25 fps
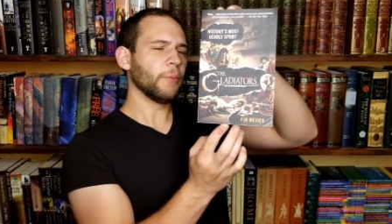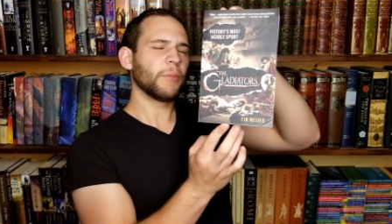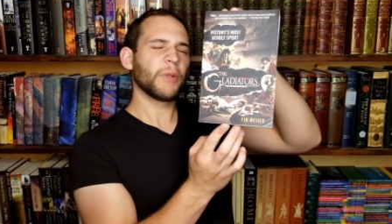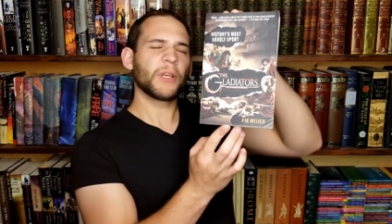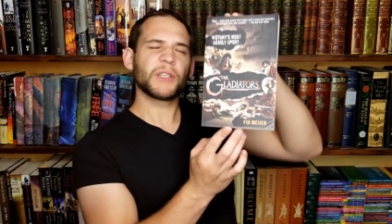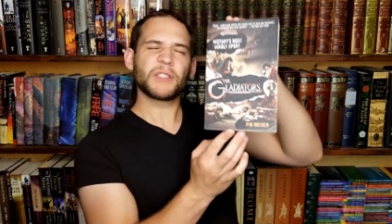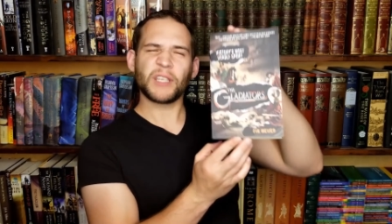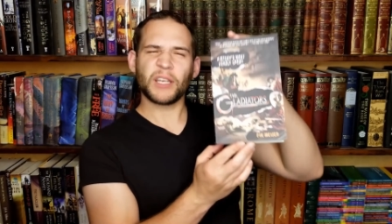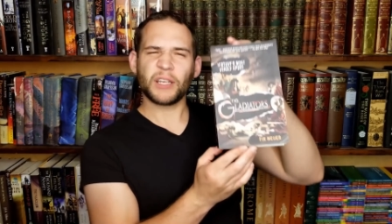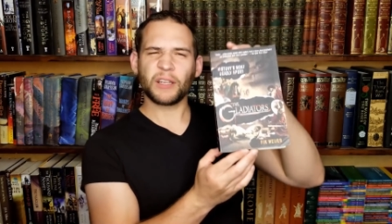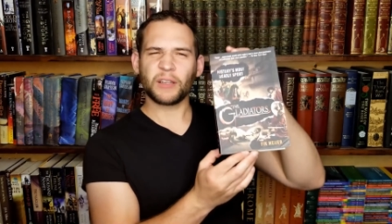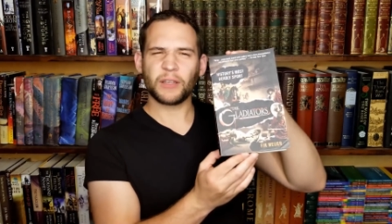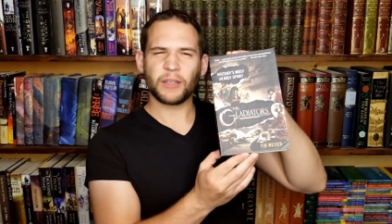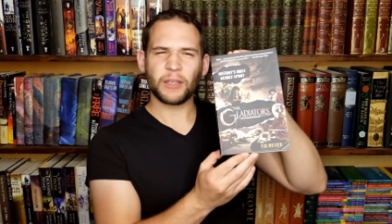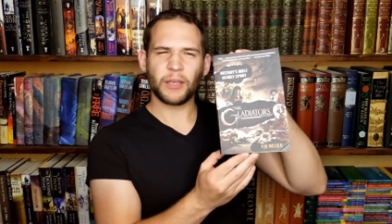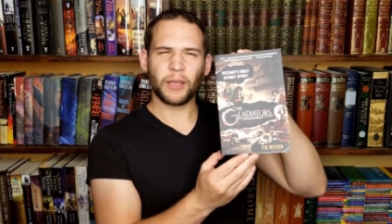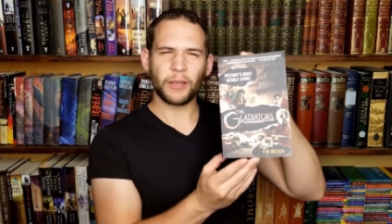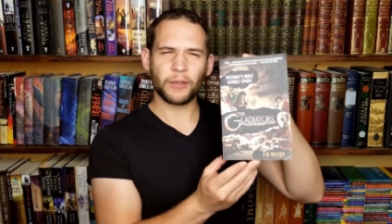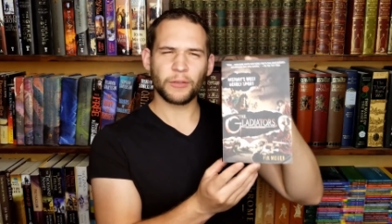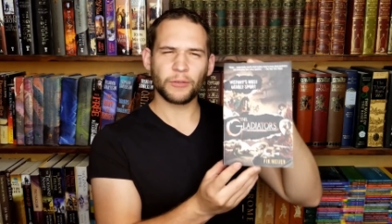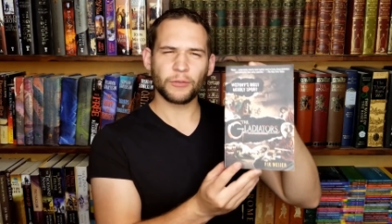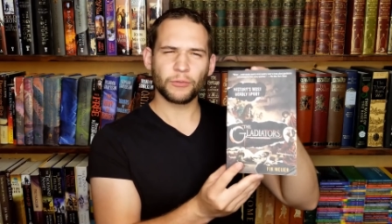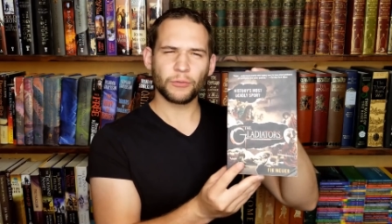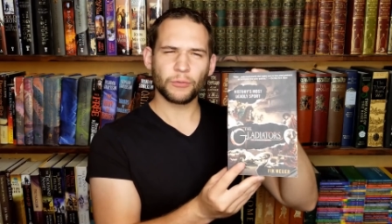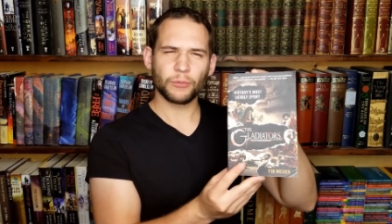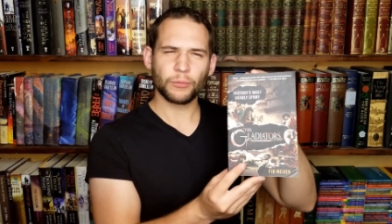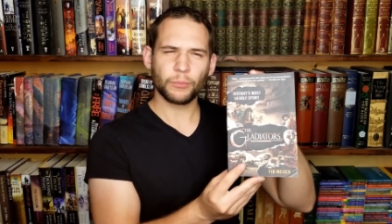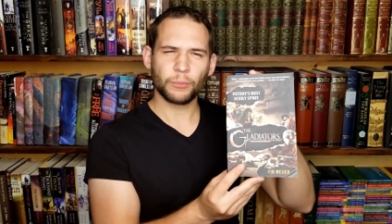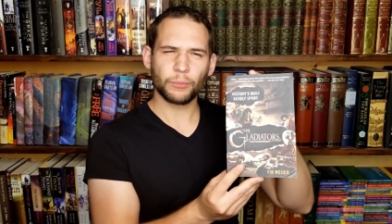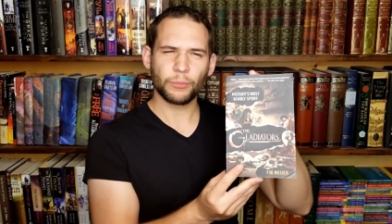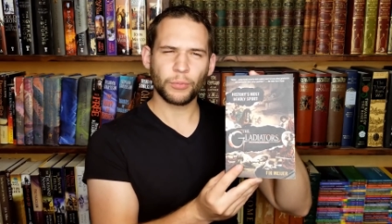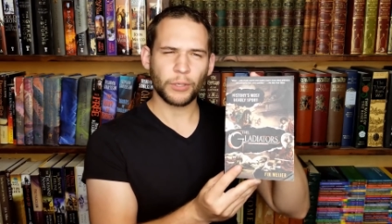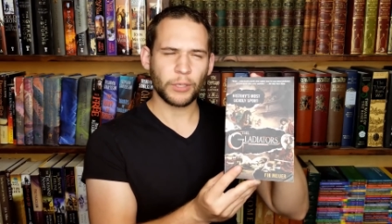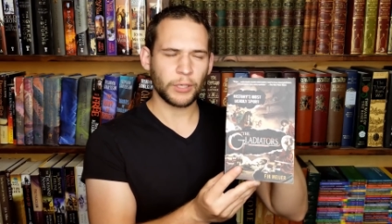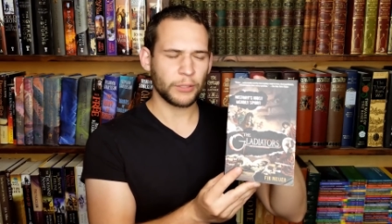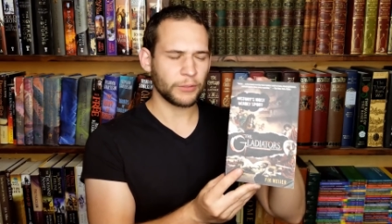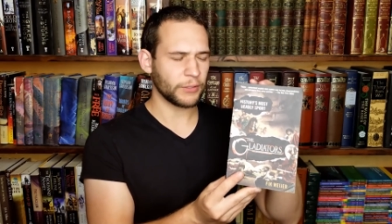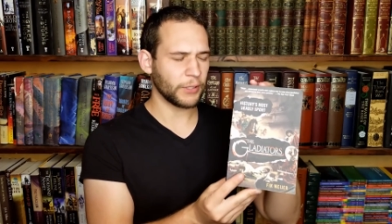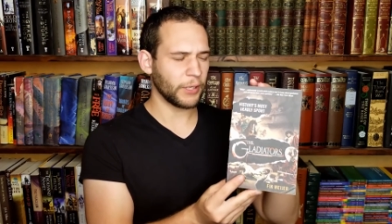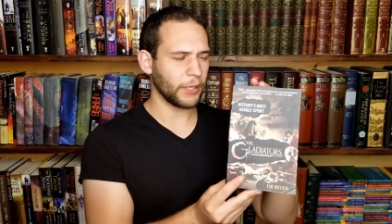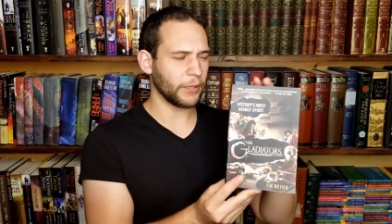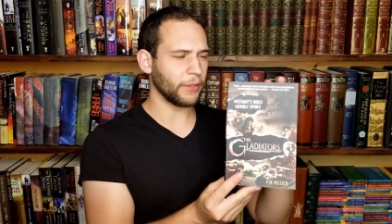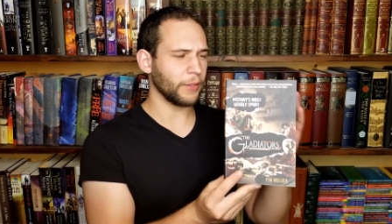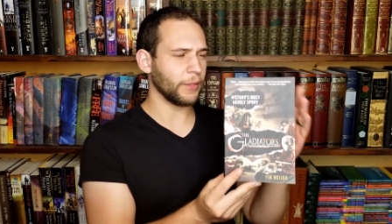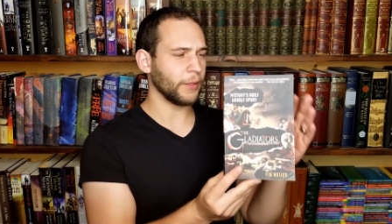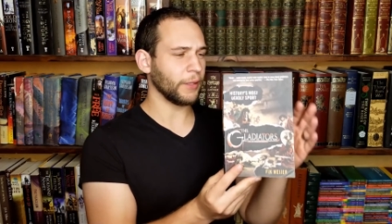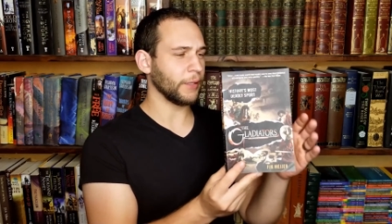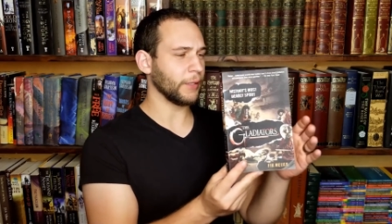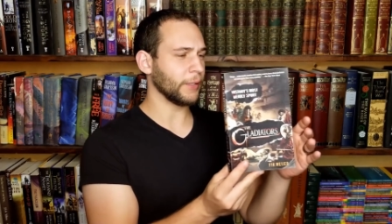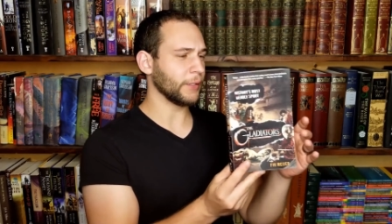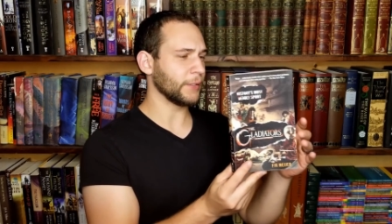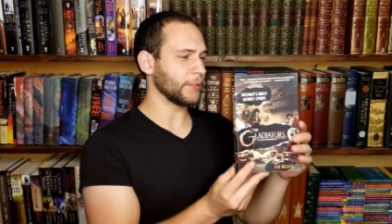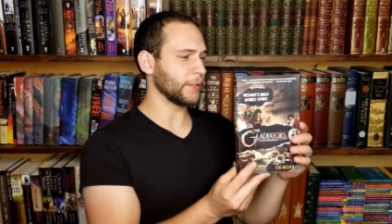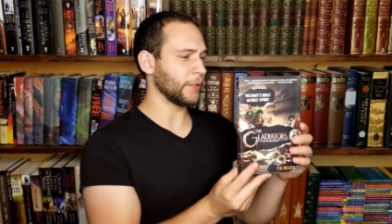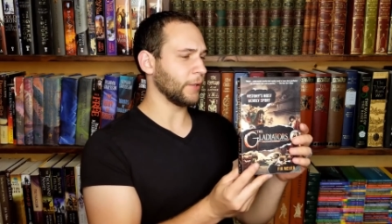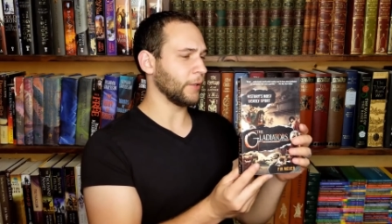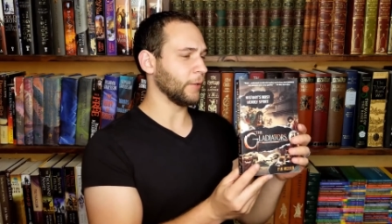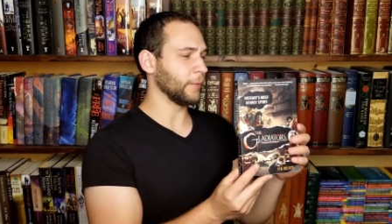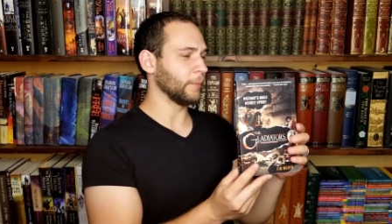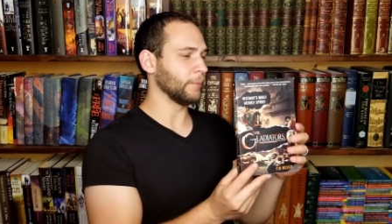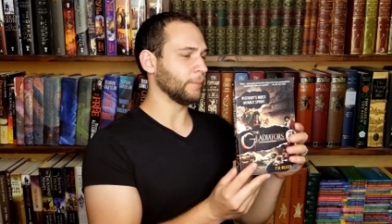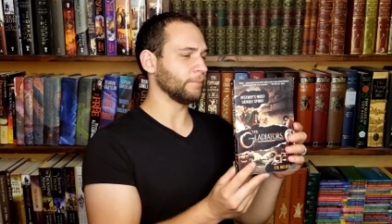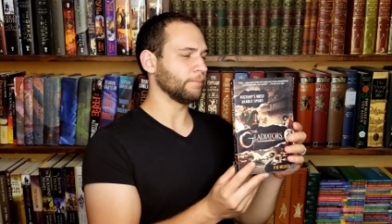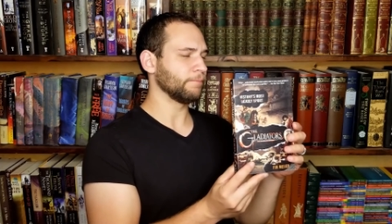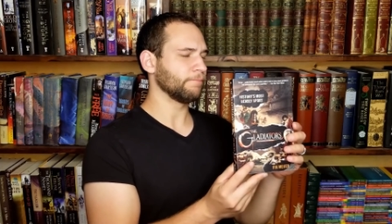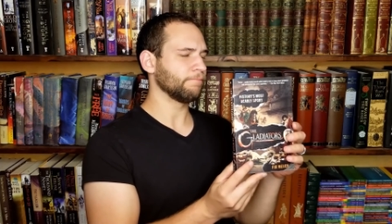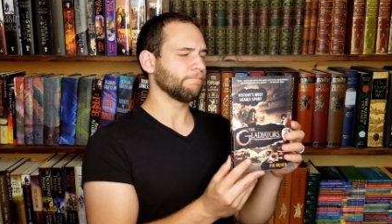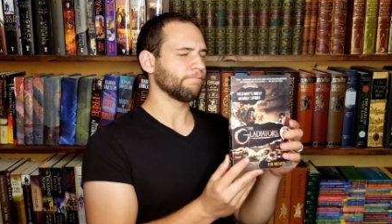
Not exactly how you pronounce it. I think it's, um,